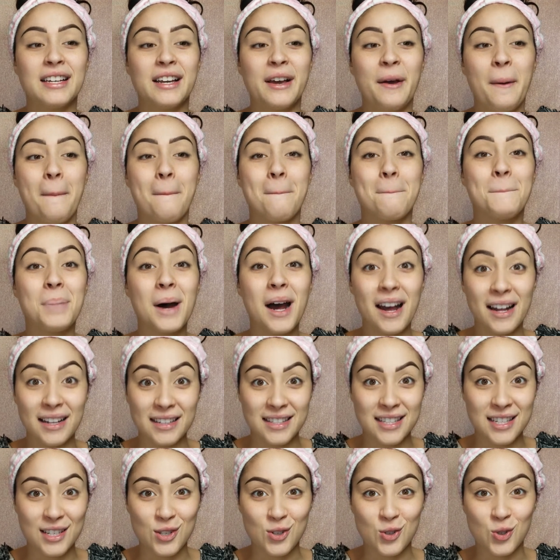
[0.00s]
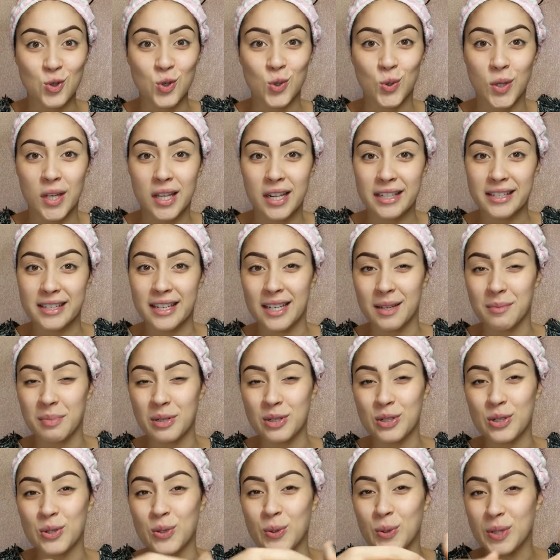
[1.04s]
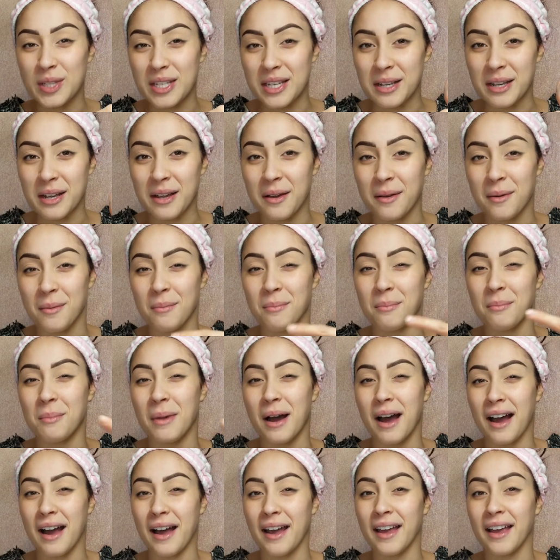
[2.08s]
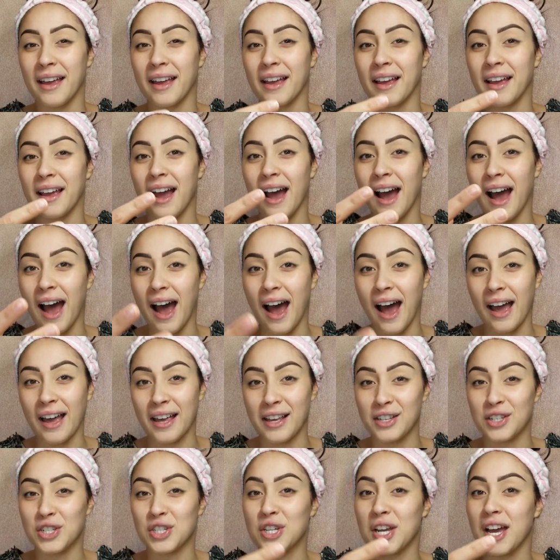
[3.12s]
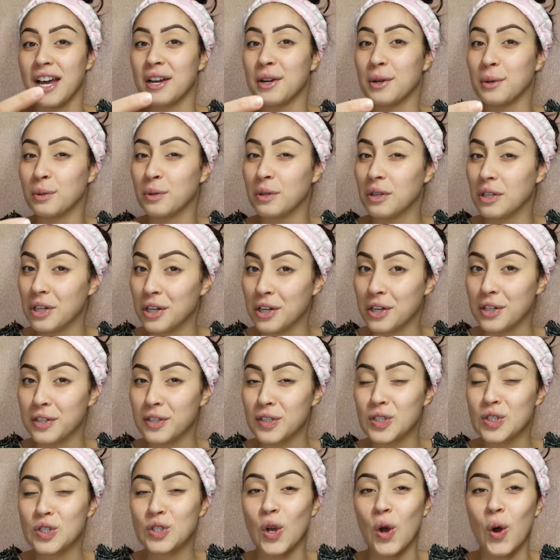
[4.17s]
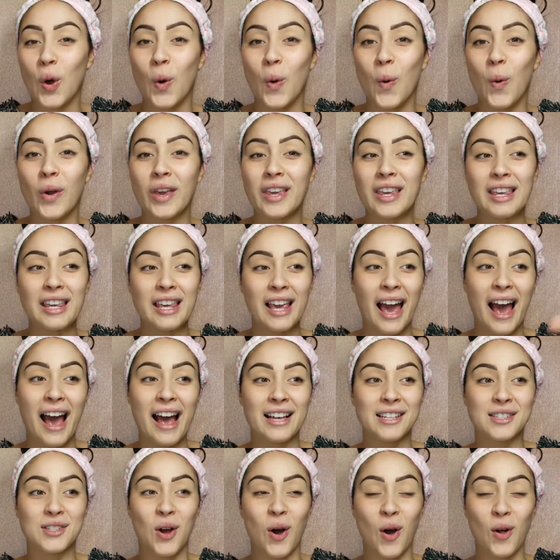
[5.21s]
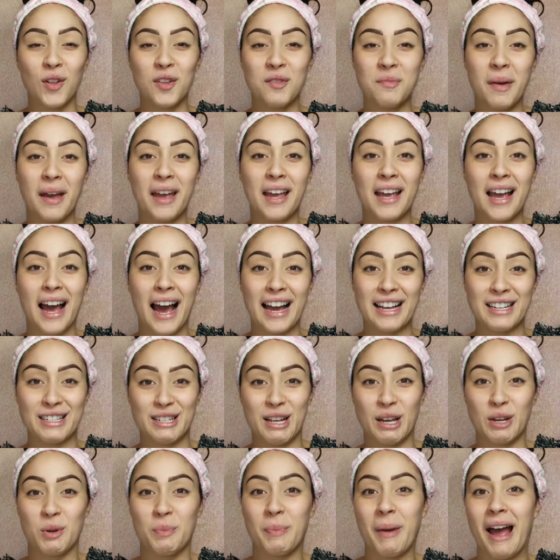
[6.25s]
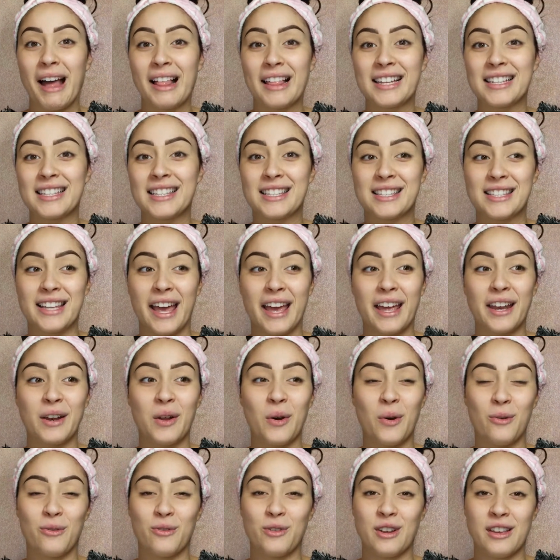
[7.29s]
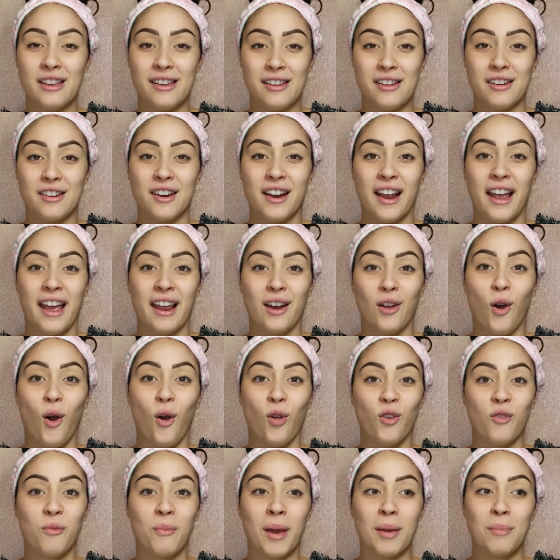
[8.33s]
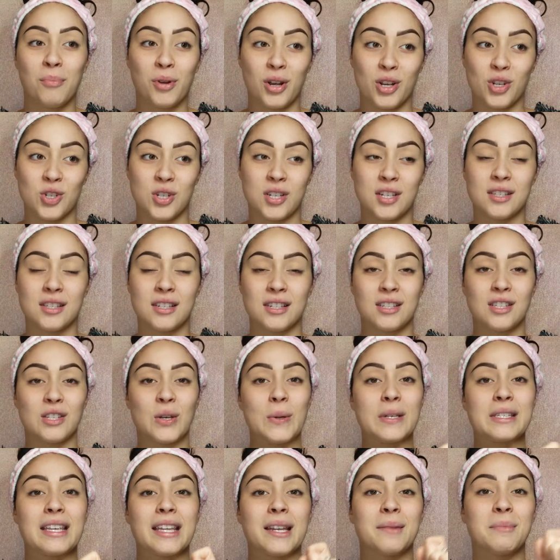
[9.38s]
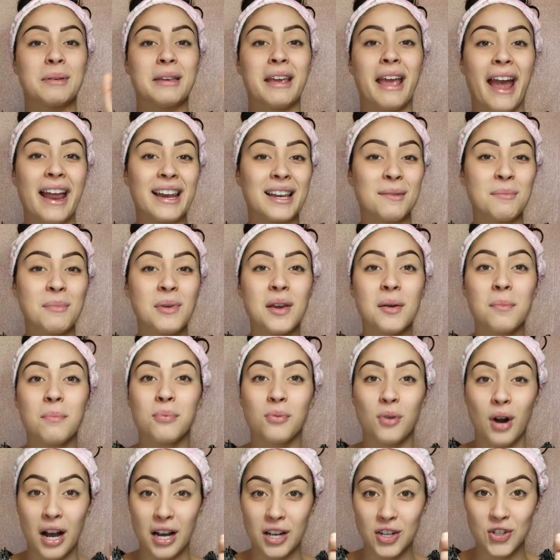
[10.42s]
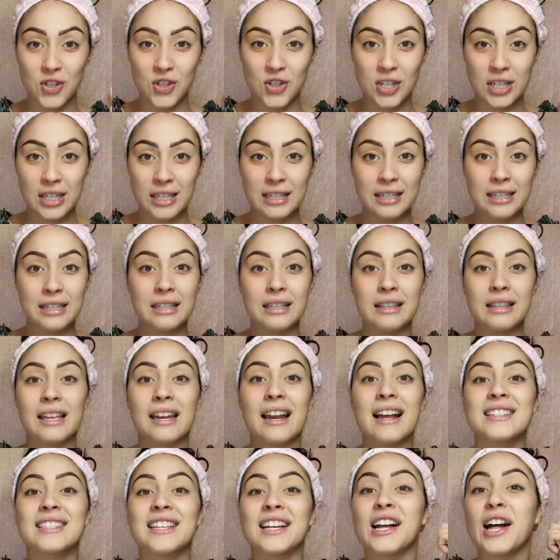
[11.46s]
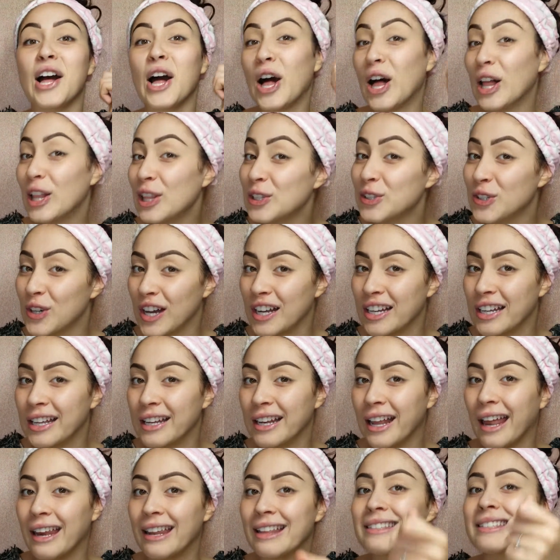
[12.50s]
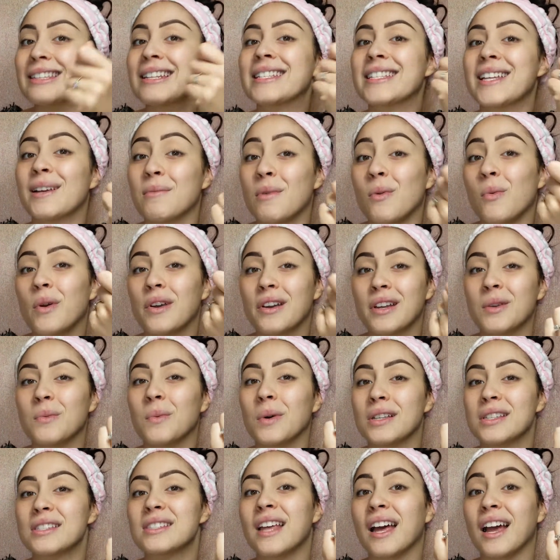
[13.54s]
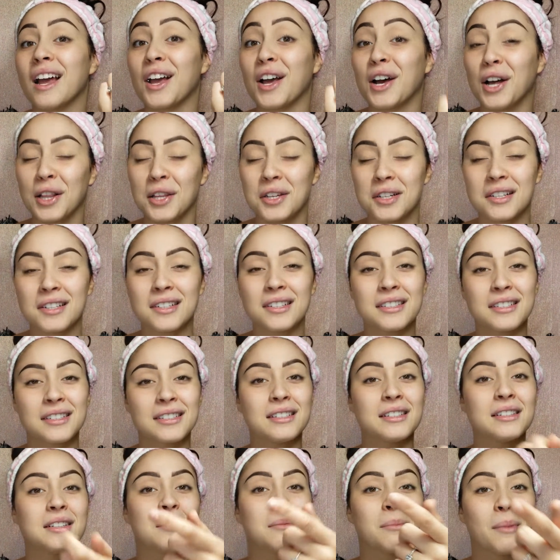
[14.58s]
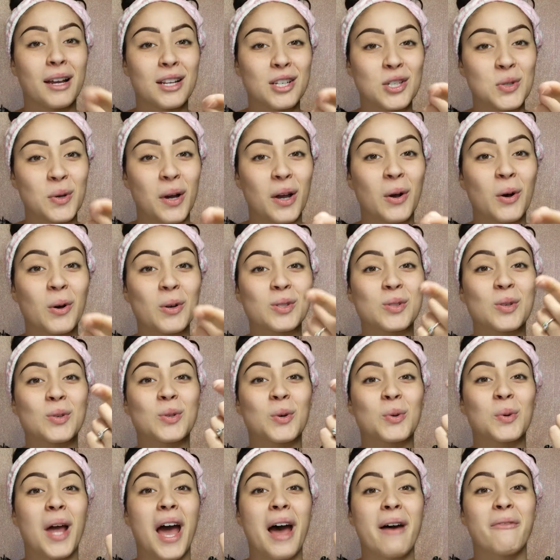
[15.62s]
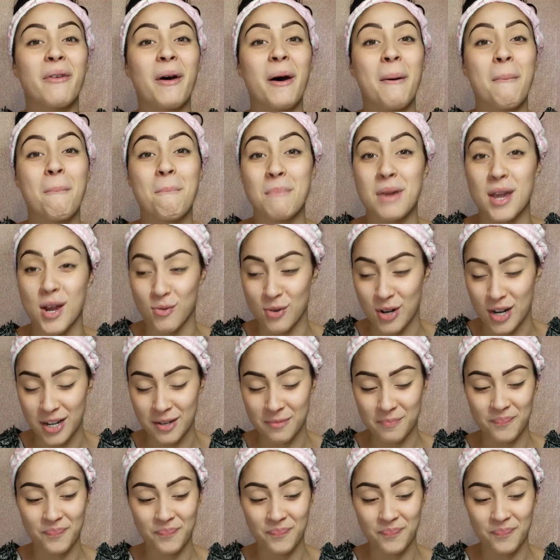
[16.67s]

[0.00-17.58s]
But Julian is going to be choosing my eyeshadow look. So he has all of my eyeshadow palettes set over here and all of my brushes. And so he's be handing me a brush that has a color on it, and he's going to tell me where he wants that color. Mind you, I also don't have a mirror.